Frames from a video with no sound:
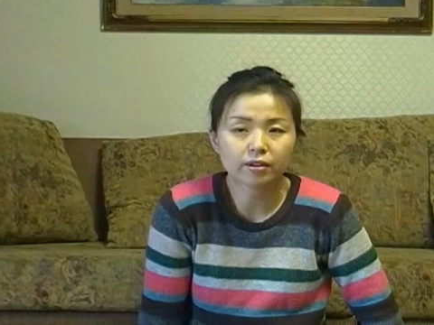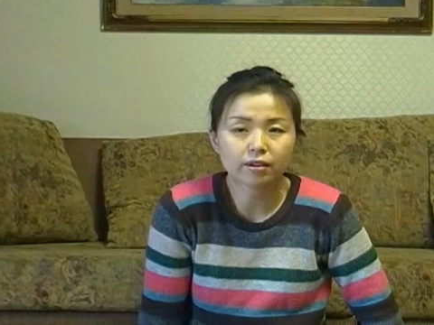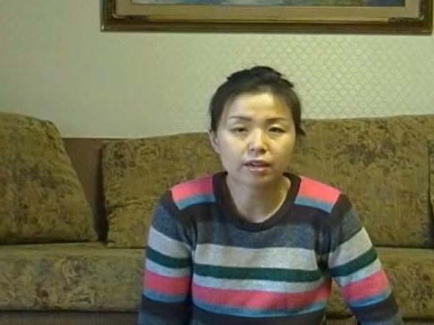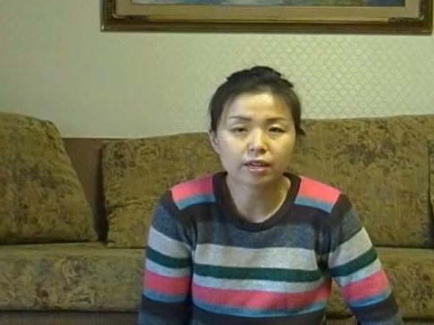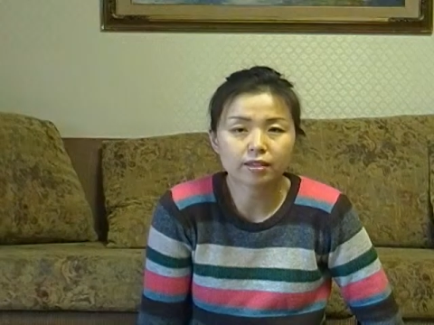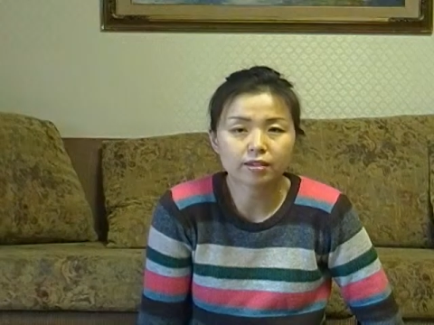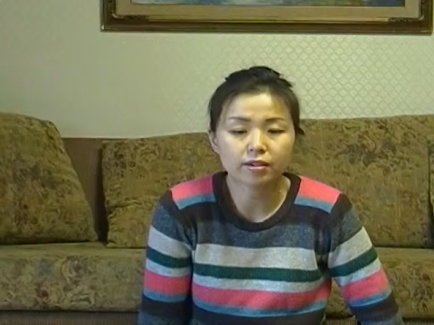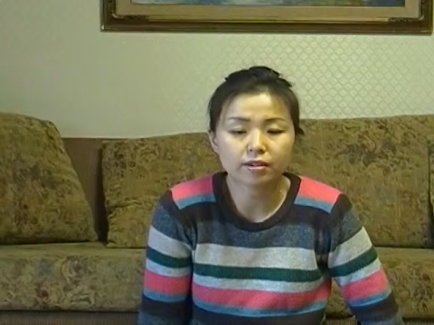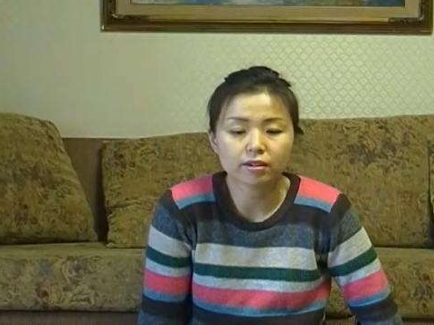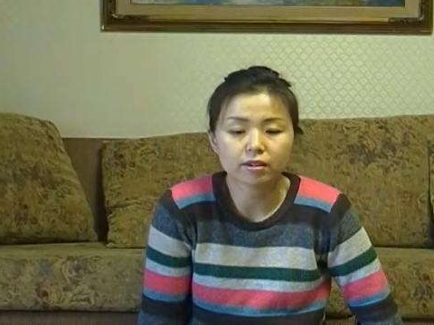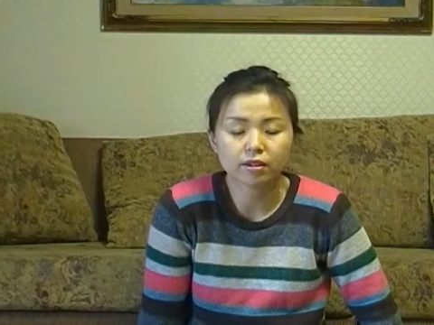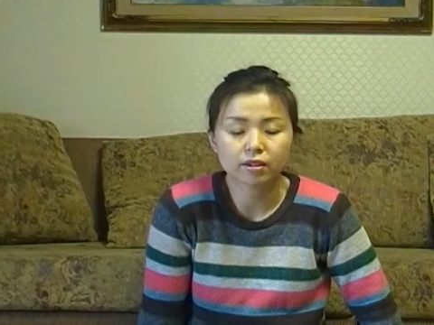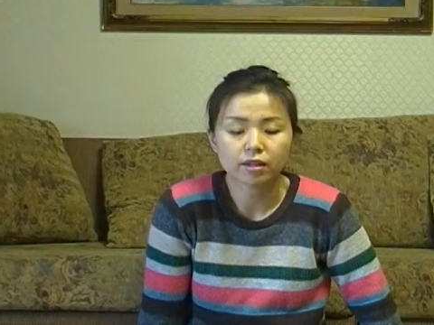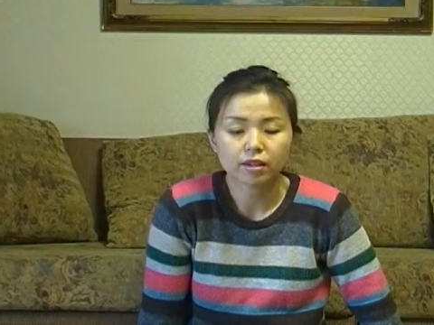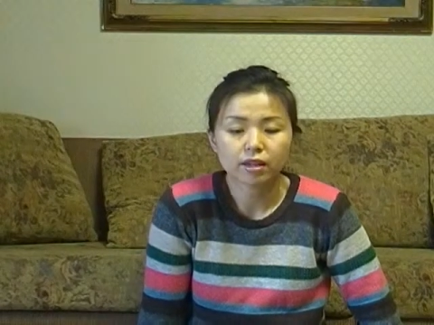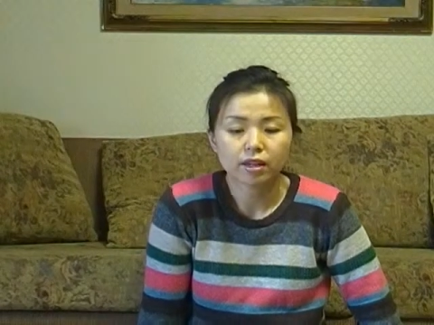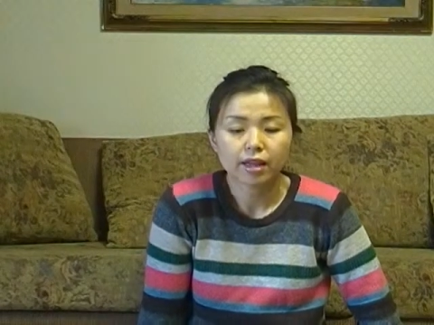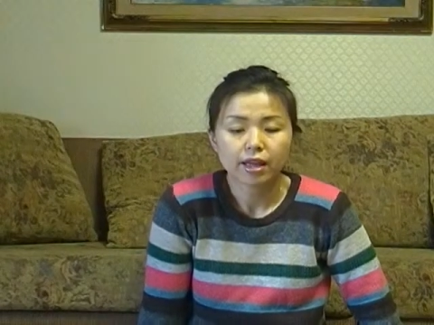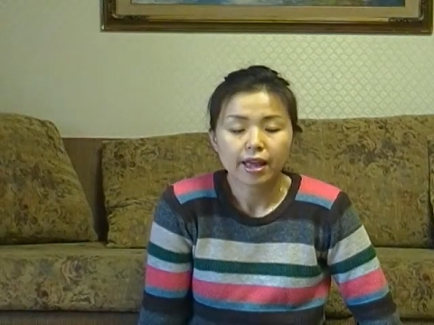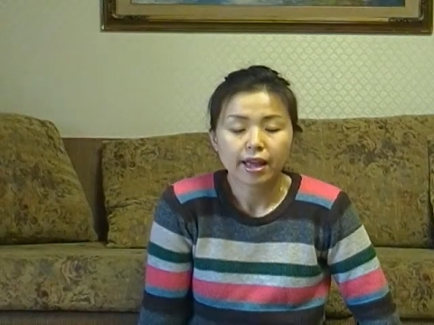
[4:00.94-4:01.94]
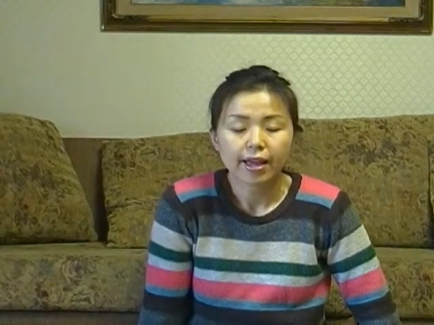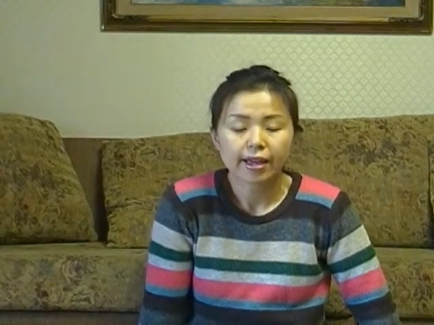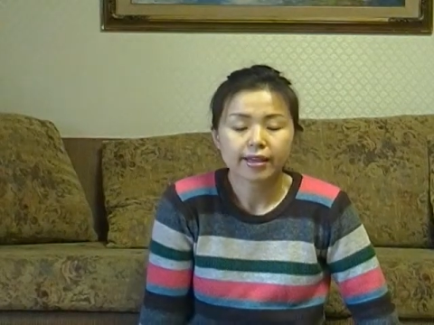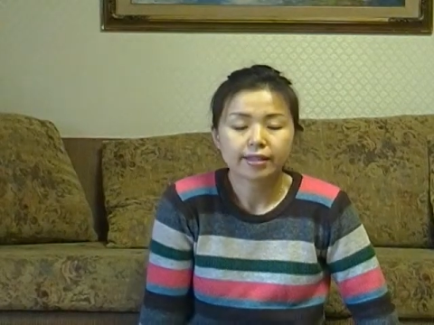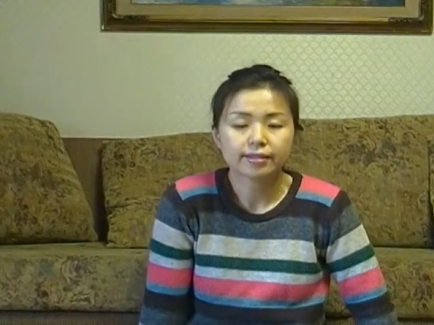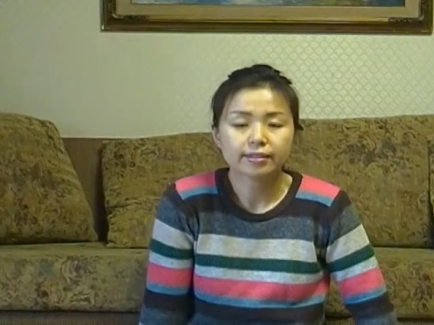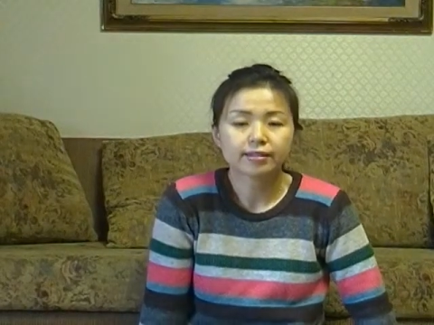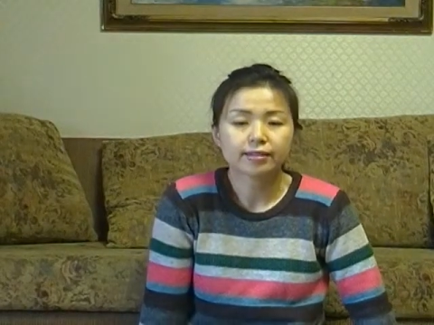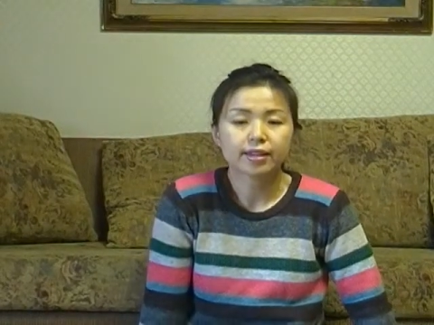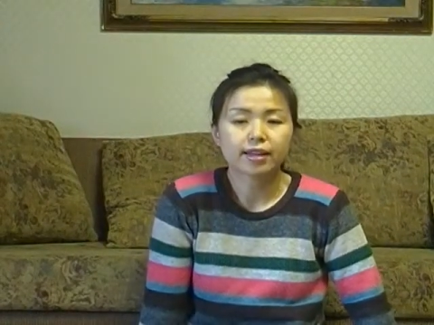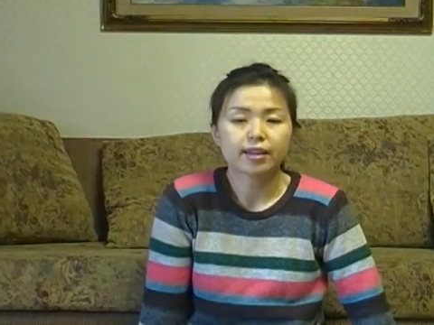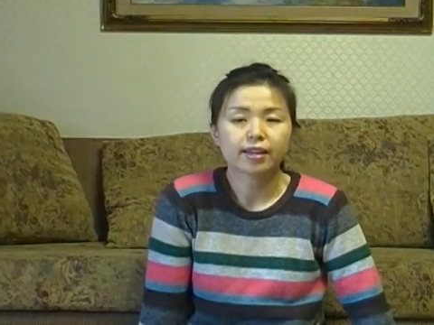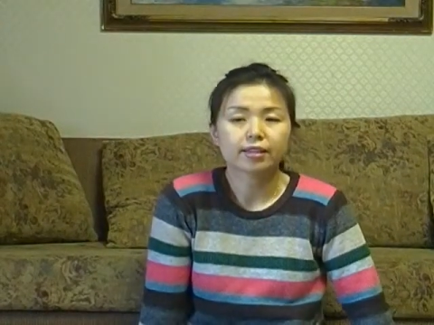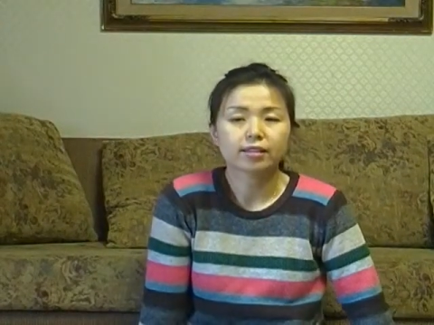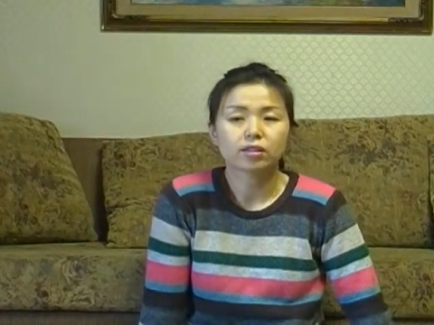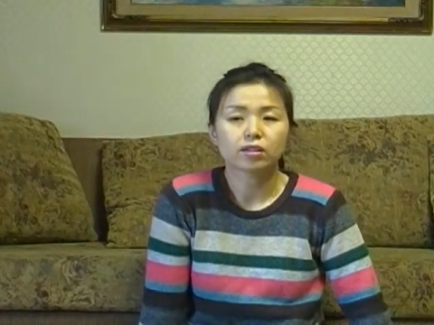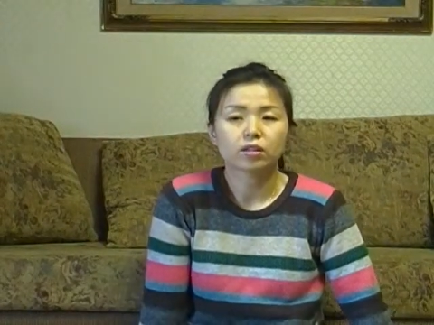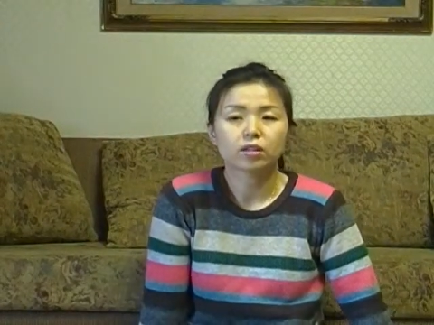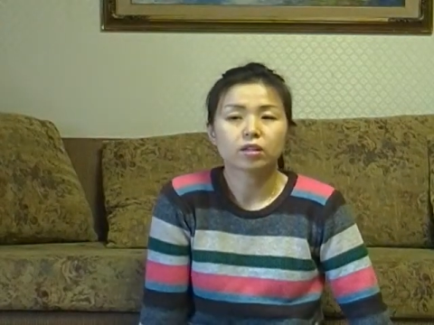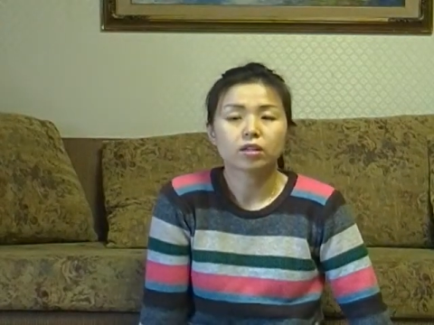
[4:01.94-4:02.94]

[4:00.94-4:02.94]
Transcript: another and said,